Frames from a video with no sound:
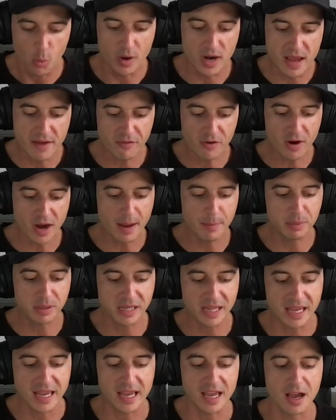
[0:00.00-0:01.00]
Whenever I
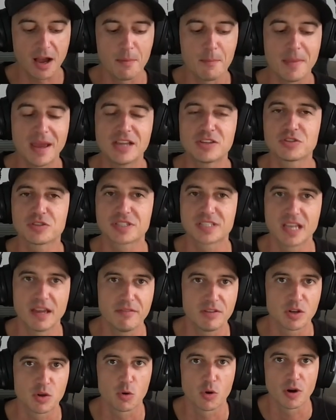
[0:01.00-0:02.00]
play a major
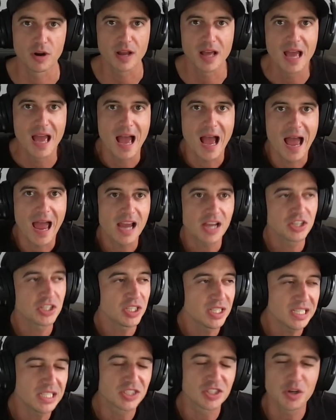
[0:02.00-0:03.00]
7 chord, I
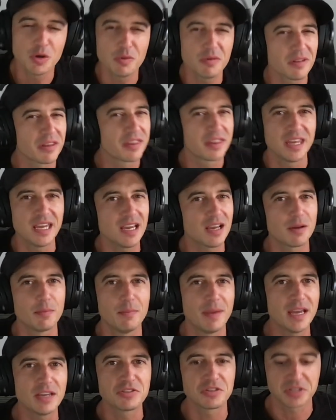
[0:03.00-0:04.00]
actually don't think
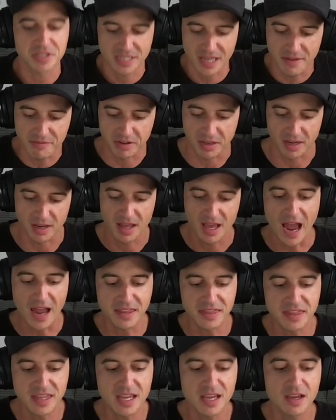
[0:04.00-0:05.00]
major 7. I
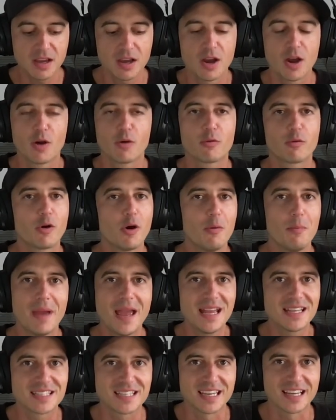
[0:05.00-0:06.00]
think
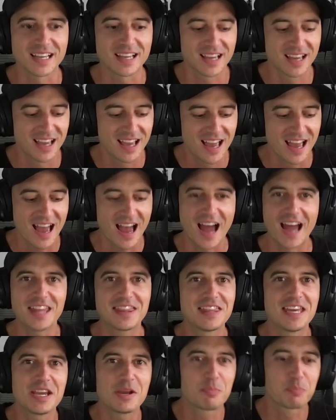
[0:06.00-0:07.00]
romantic. I
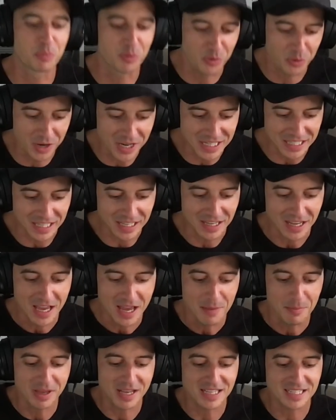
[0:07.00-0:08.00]
think pretty,
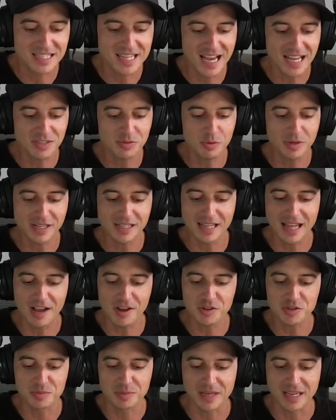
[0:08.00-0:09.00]
because that's what
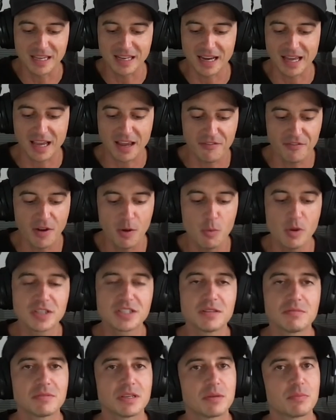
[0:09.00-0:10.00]
allows me, like if I
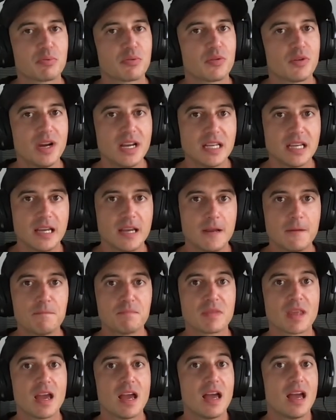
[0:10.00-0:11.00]
want something pretty,
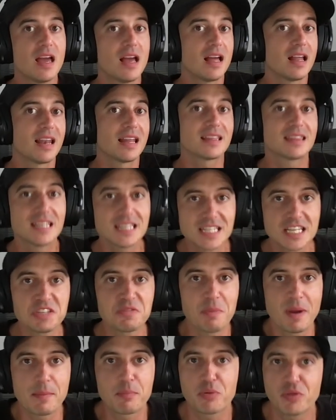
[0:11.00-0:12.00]
like this
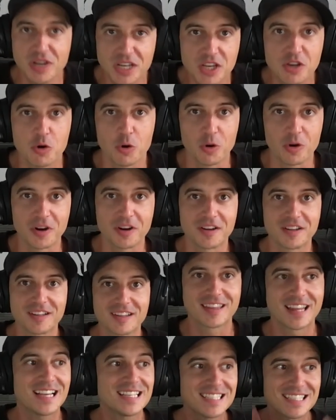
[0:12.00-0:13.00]
is my pretty
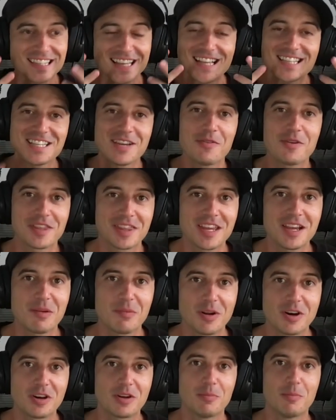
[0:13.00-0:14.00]
chord. That's how I think
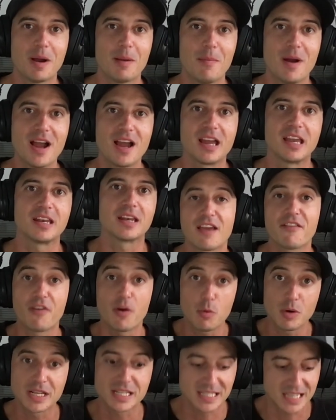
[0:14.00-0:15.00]
about it in my mind. If
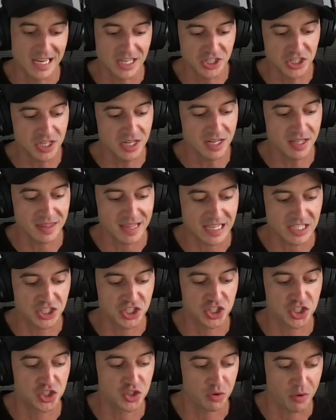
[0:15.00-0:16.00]
I want a tension that's
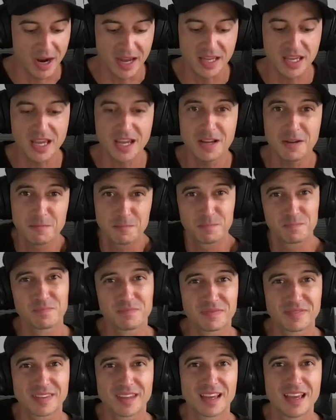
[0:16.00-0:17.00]
striking,
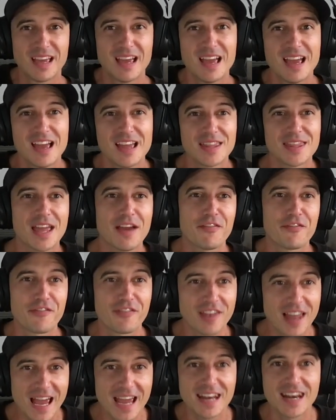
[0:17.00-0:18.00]
that
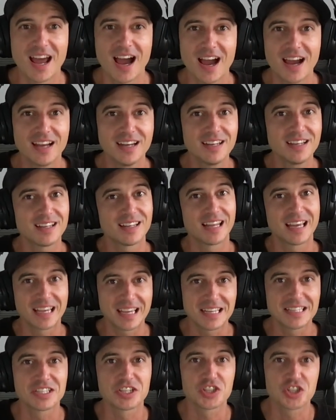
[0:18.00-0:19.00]
flat 9
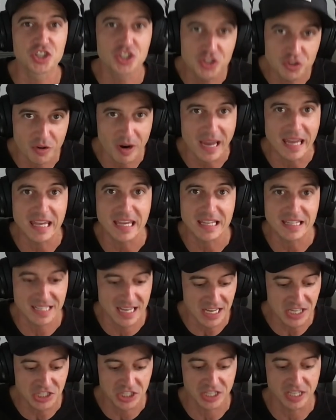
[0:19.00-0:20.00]
like is a striking
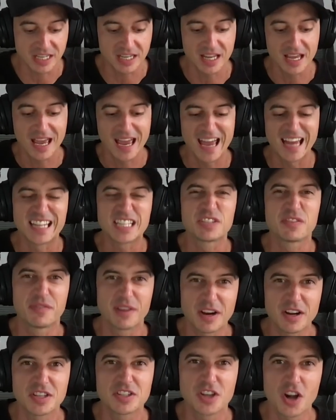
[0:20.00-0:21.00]
tension and it's
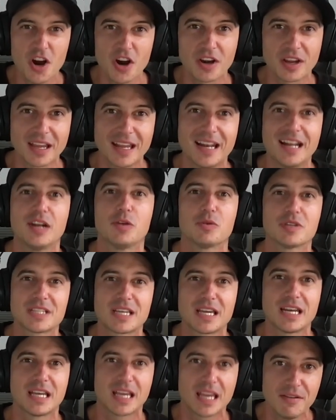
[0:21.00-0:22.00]
very dark and I know it's
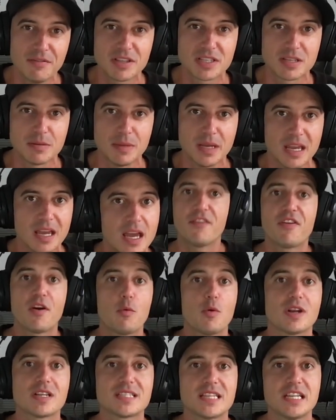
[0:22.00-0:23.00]
gonna give it to me. If I
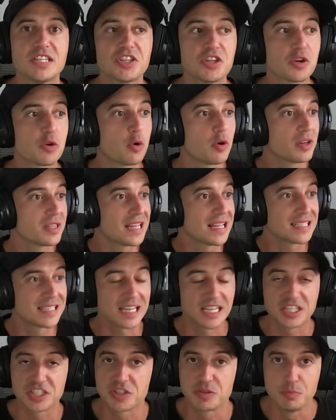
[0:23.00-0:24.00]
want a tension chord that's
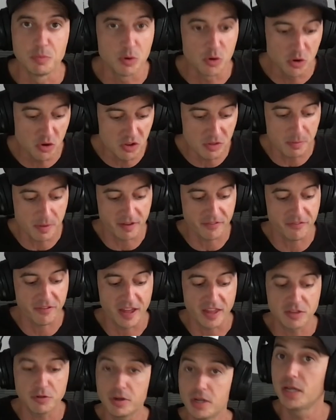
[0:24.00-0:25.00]
like smooth but
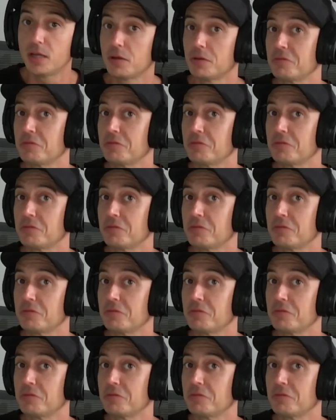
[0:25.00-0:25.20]
feathery,